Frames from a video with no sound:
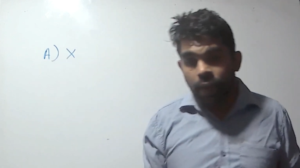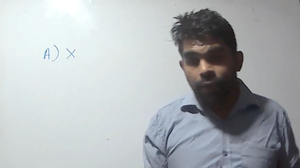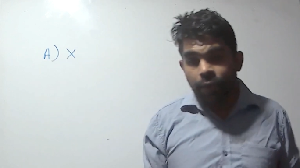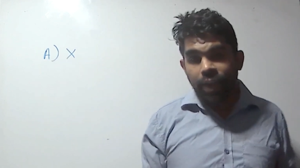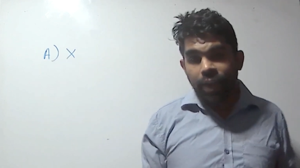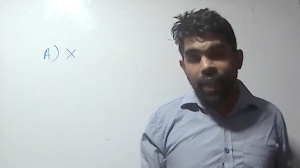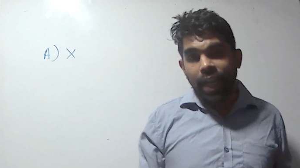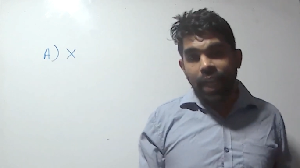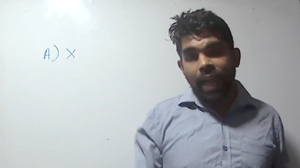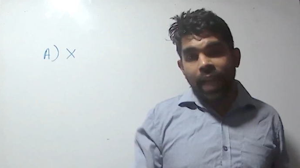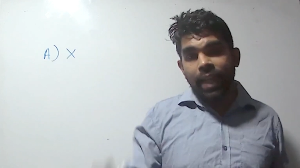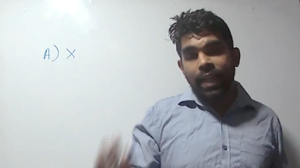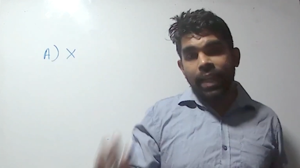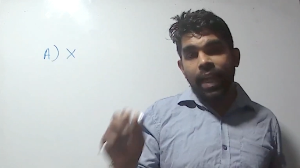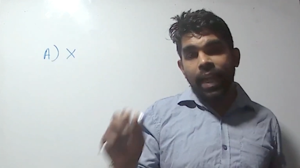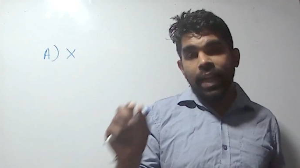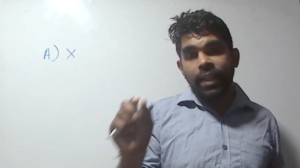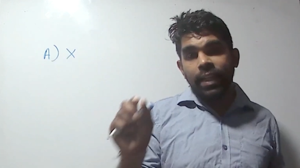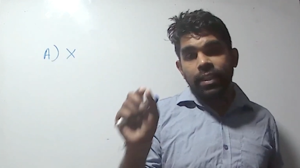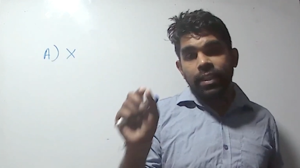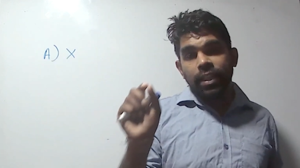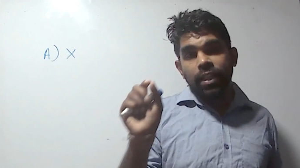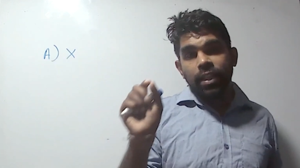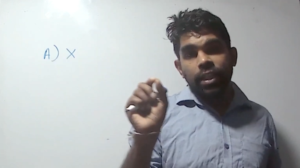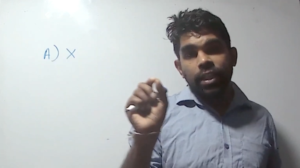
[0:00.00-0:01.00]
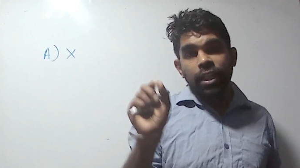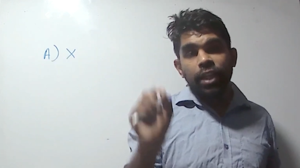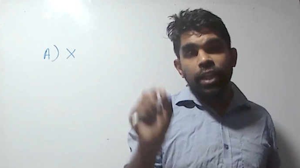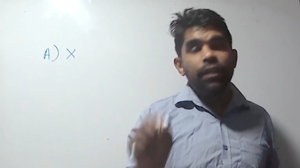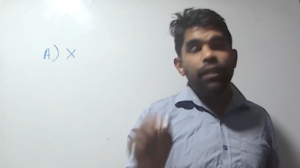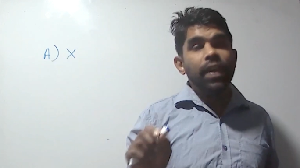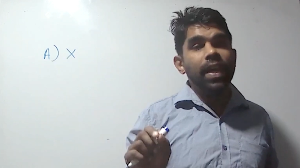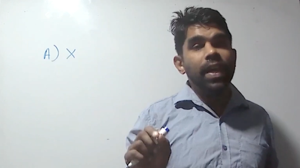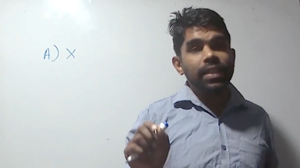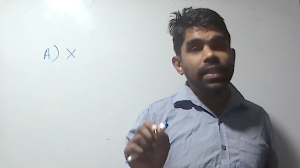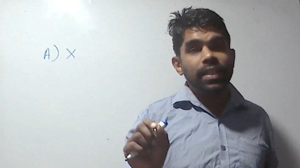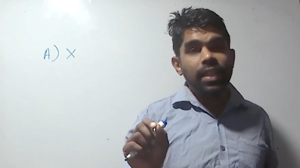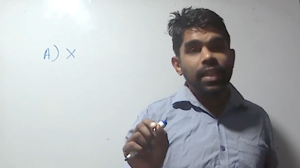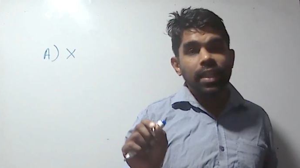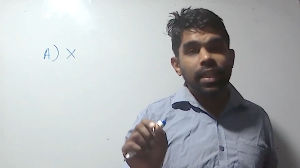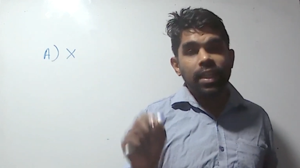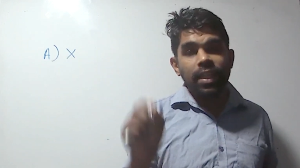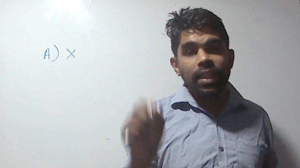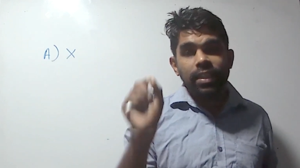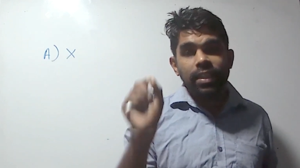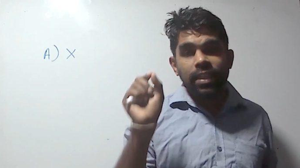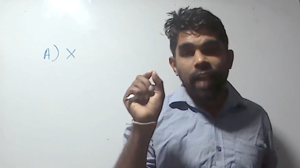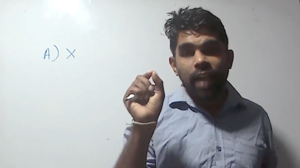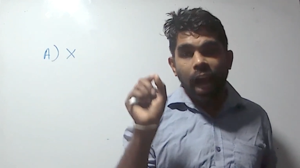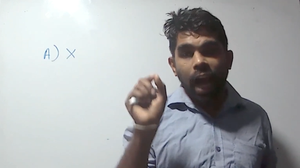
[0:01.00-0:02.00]
we can get deviation
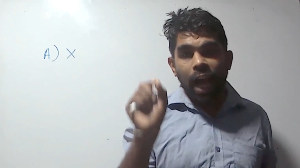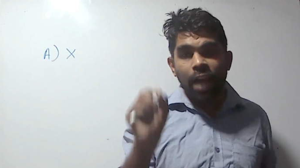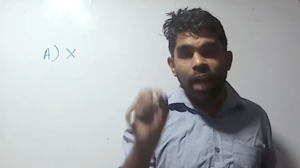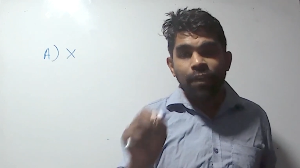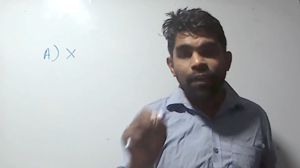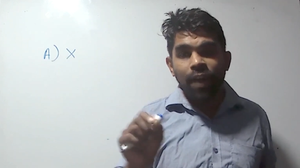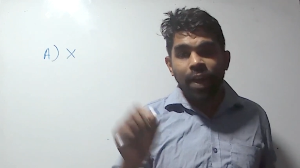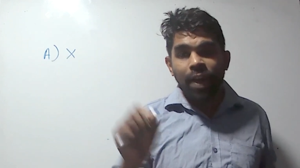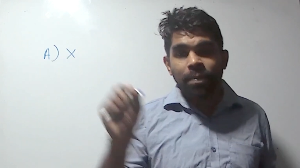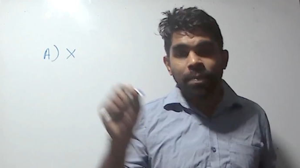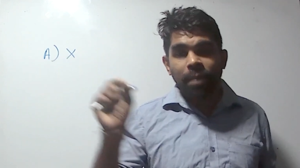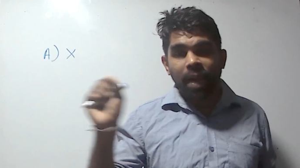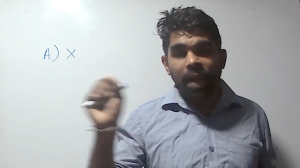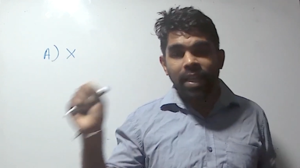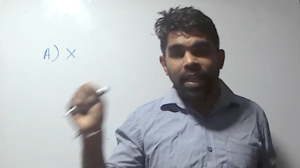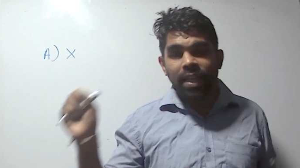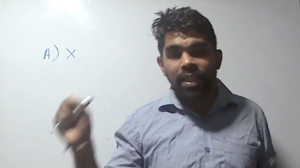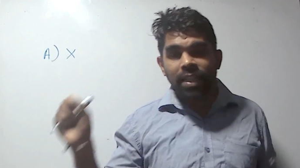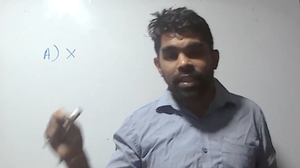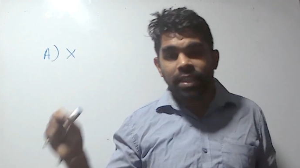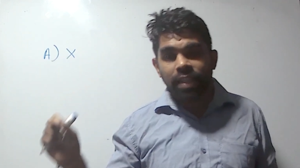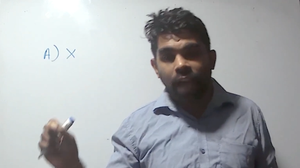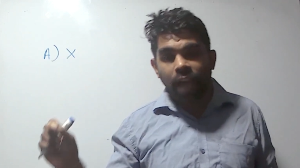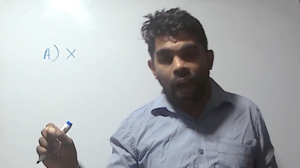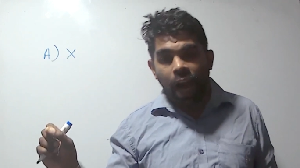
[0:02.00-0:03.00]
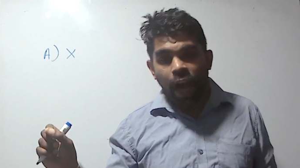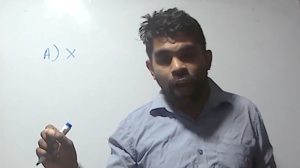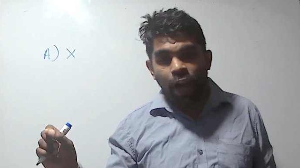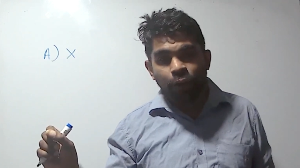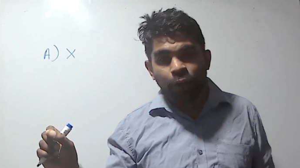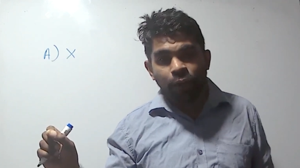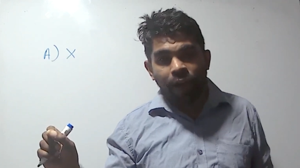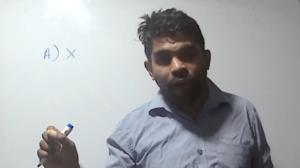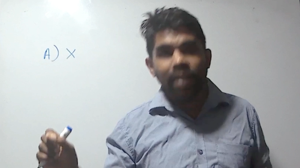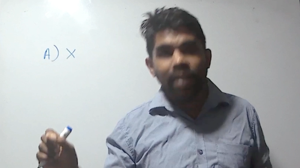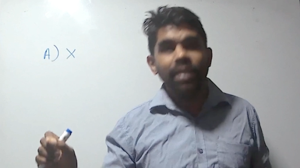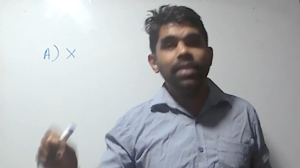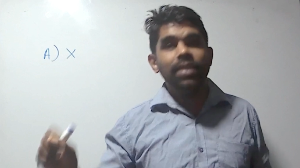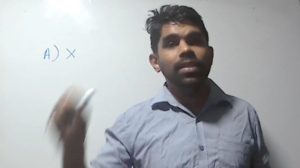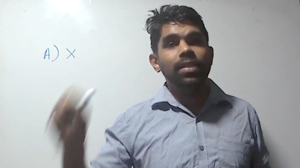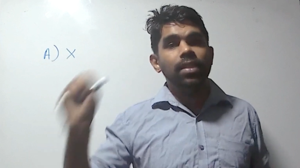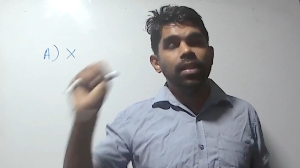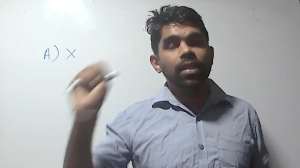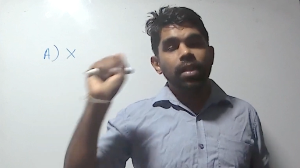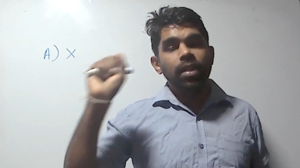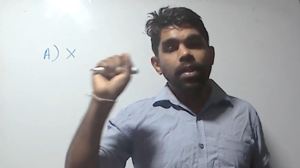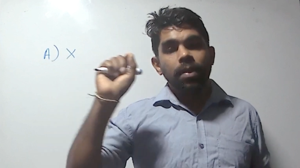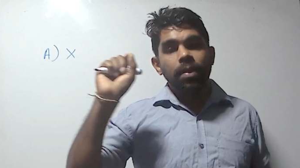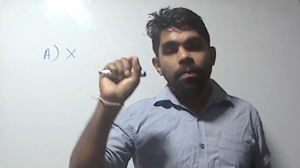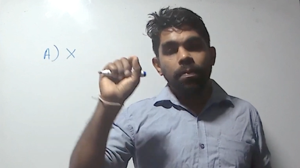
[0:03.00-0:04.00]
is I1 minus R1
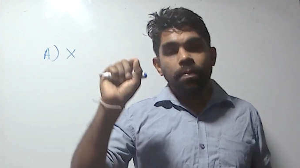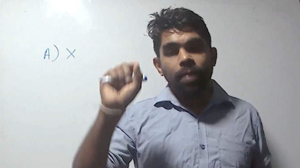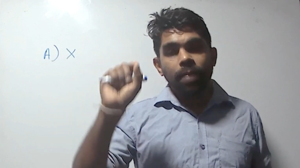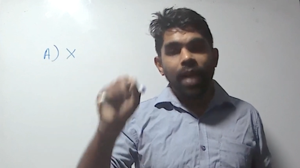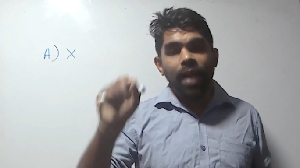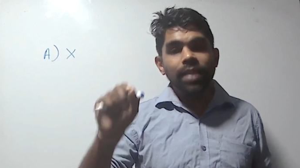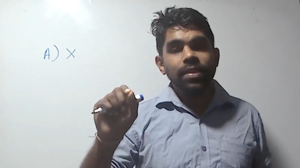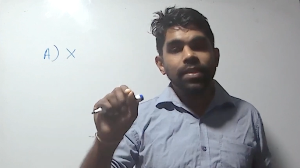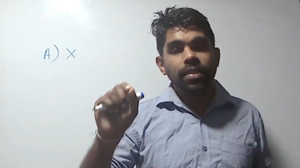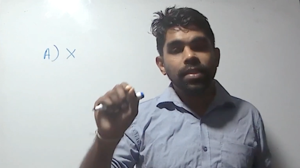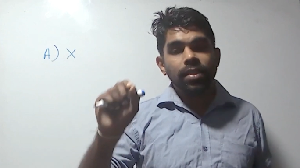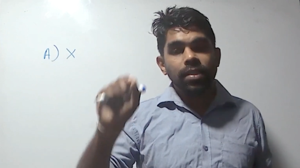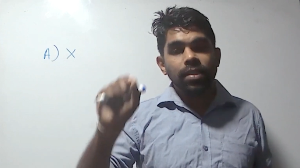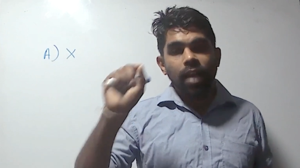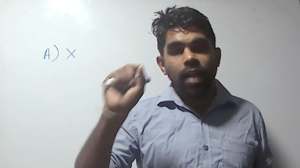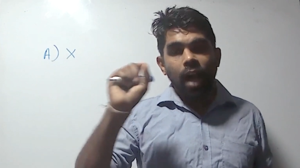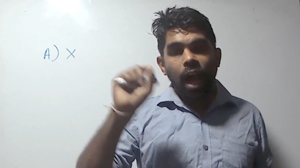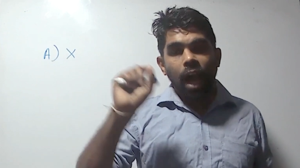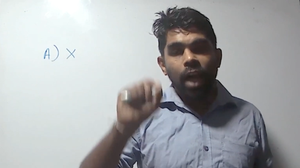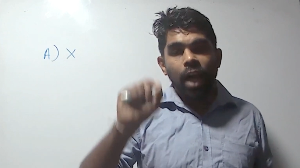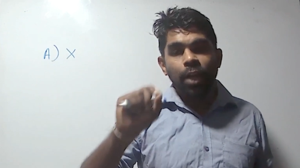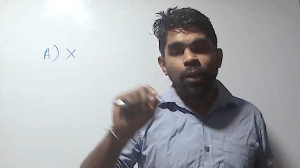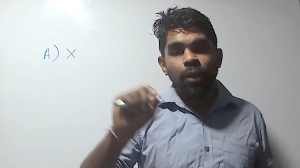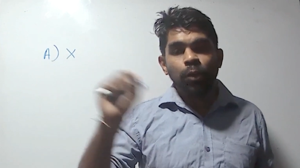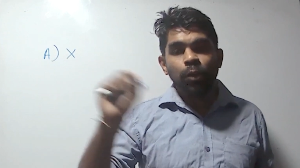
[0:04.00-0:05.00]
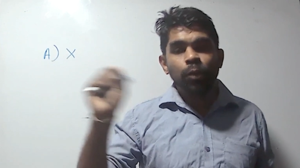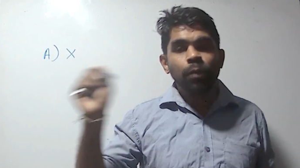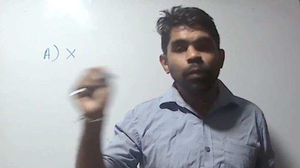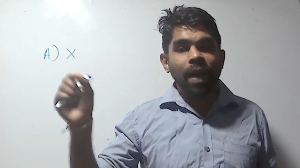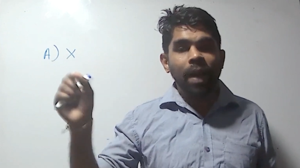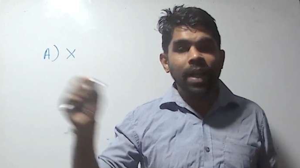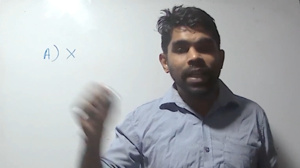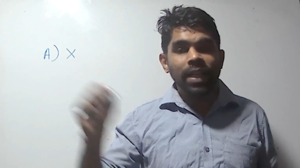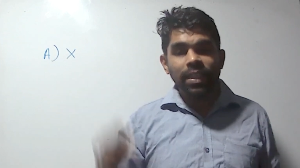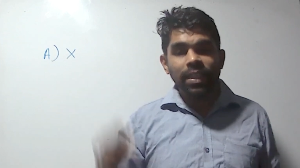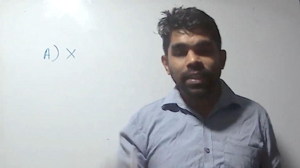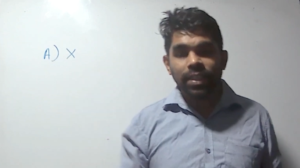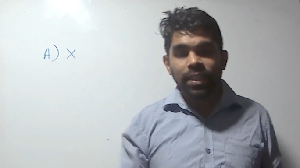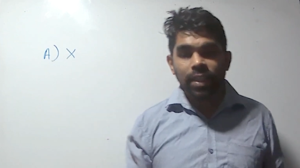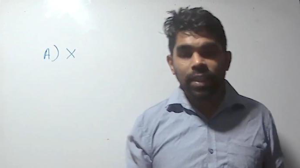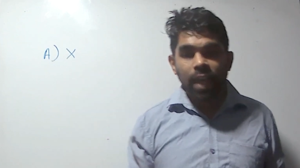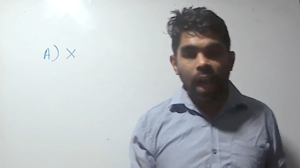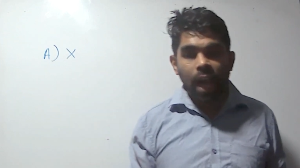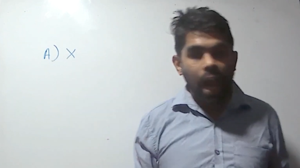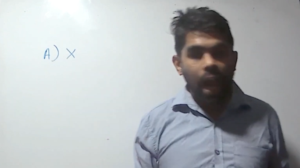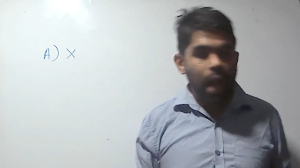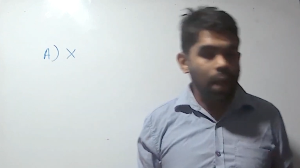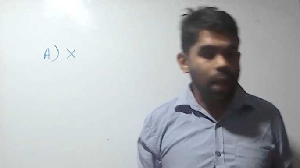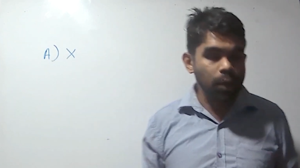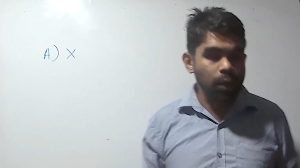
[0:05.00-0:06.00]
plus I2 minus
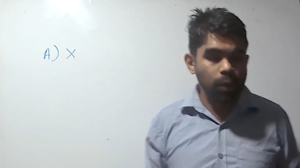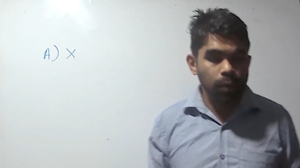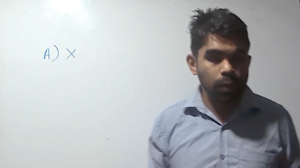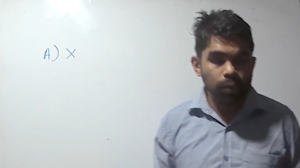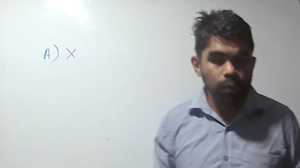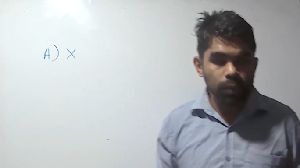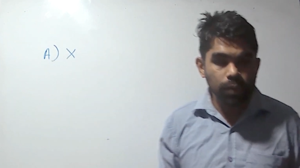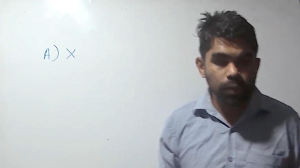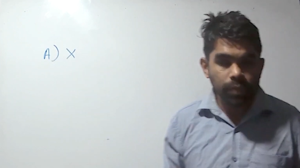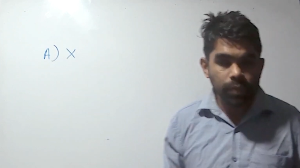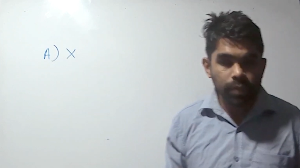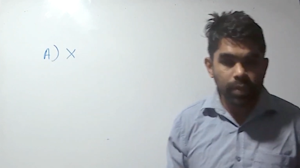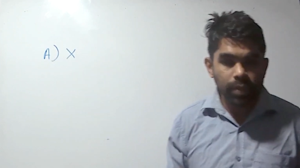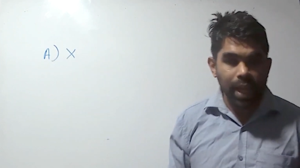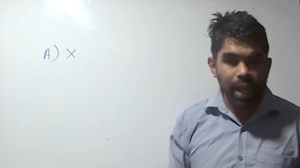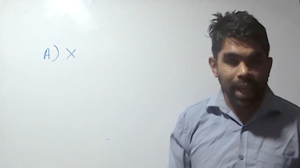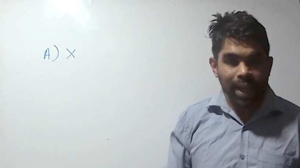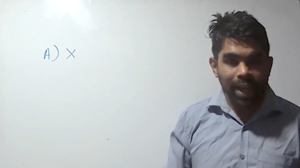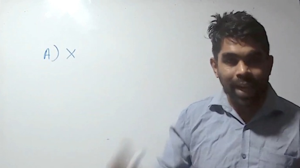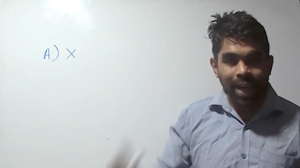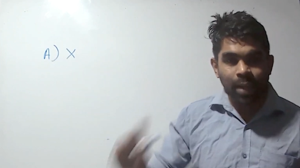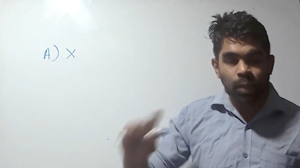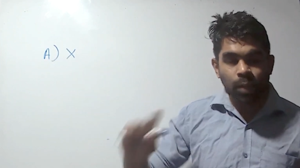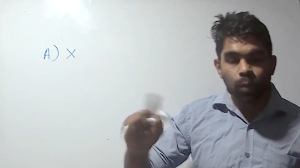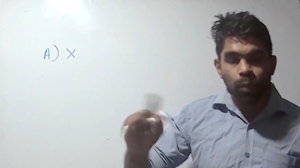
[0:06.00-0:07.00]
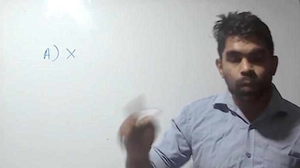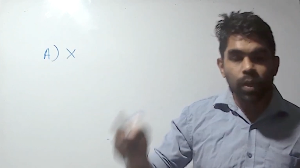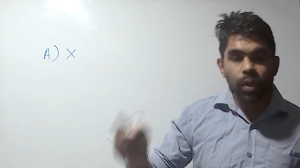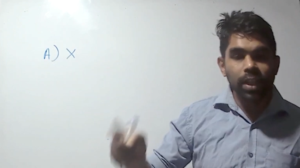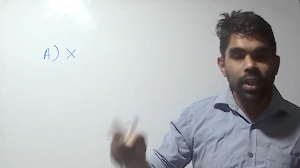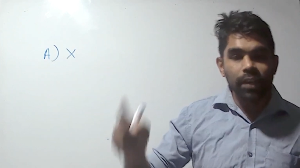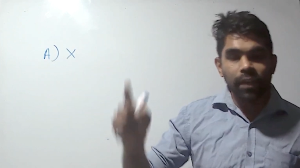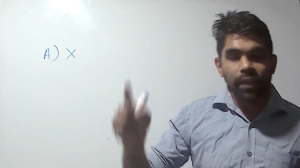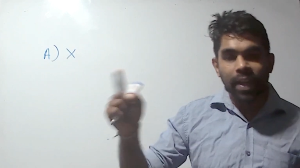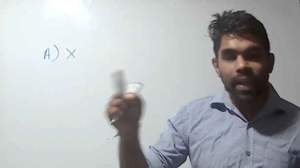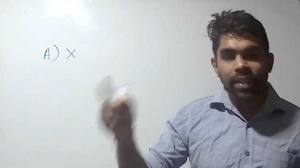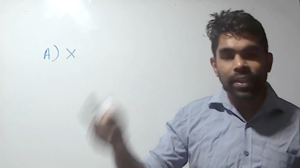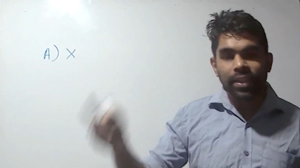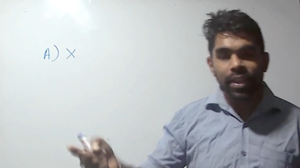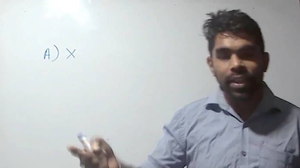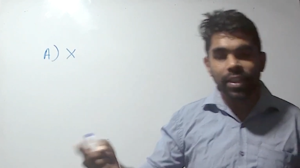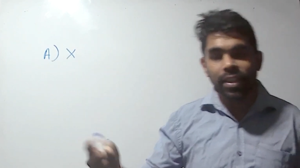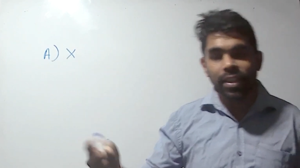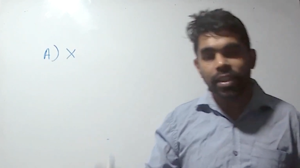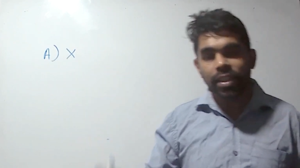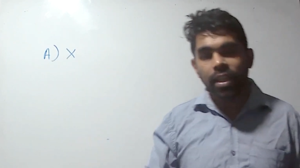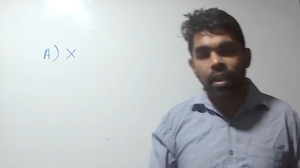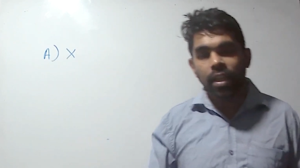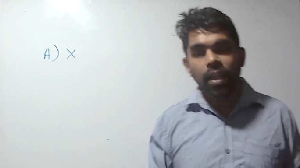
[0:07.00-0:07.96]
R2. There are 2 deviations